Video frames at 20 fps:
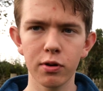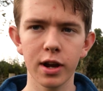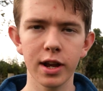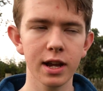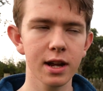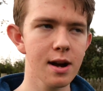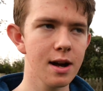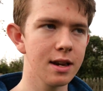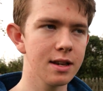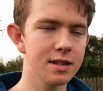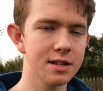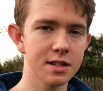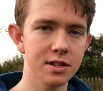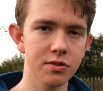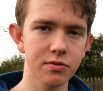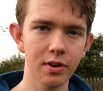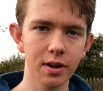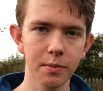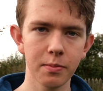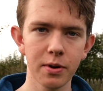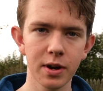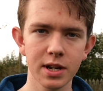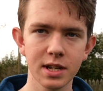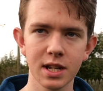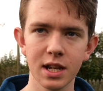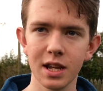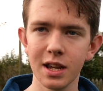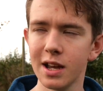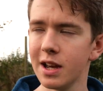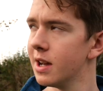bright colours and it's really
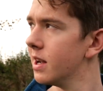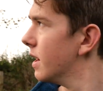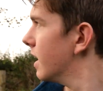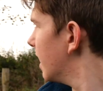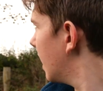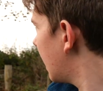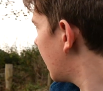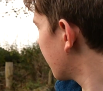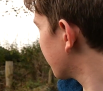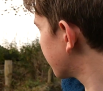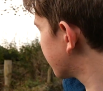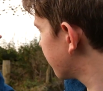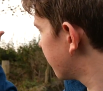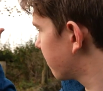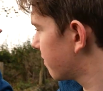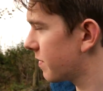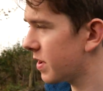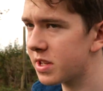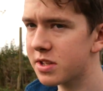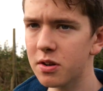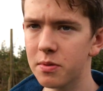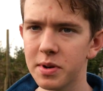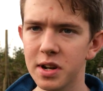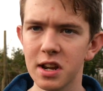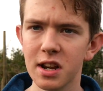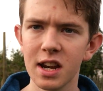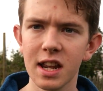pretty. And there's not many